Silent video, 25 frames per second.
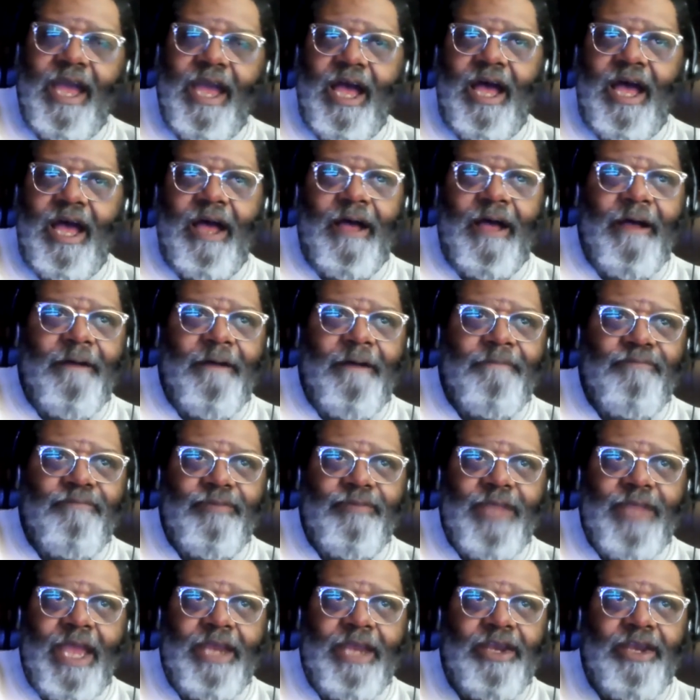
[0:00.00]
Uh,
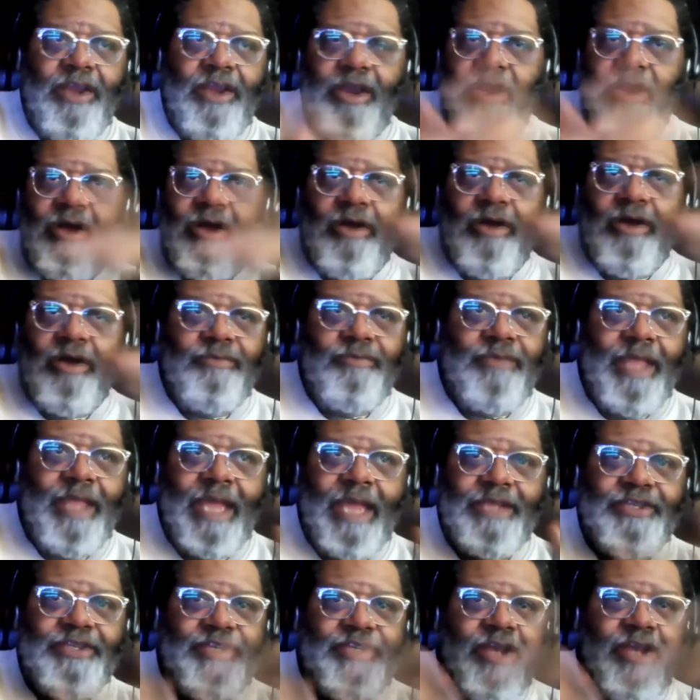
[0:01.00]
they narrowed
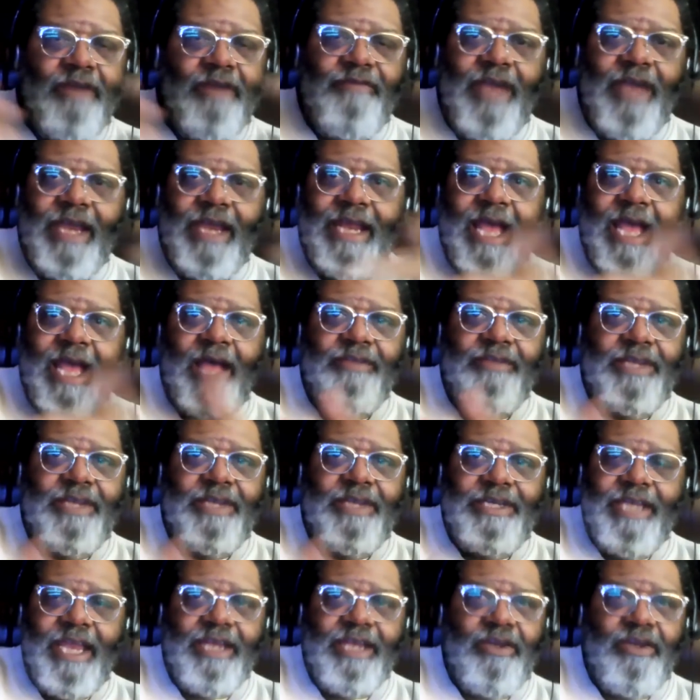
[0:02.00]
that survey down to
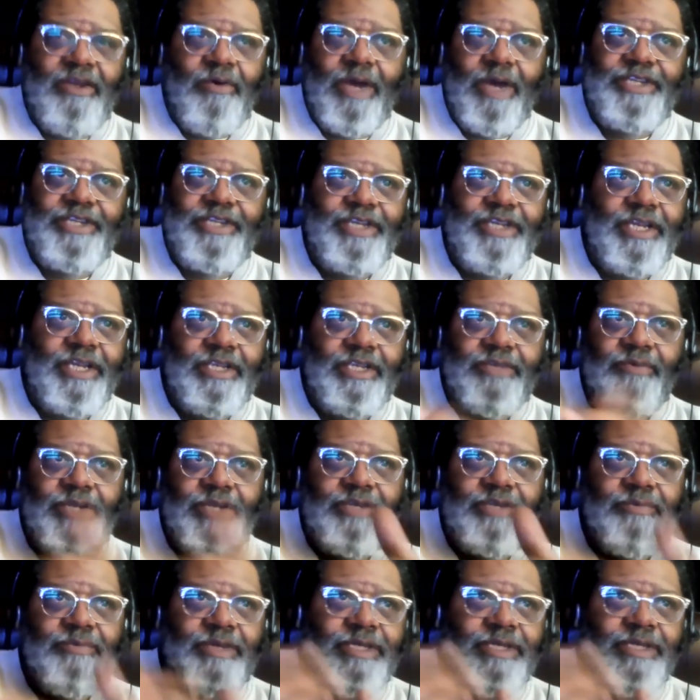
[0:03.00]
ten questions,
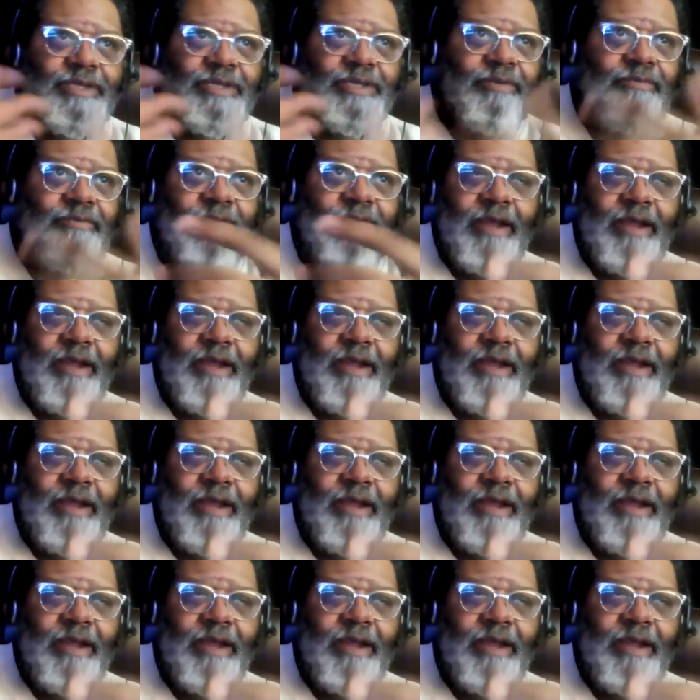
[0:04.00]
which was a,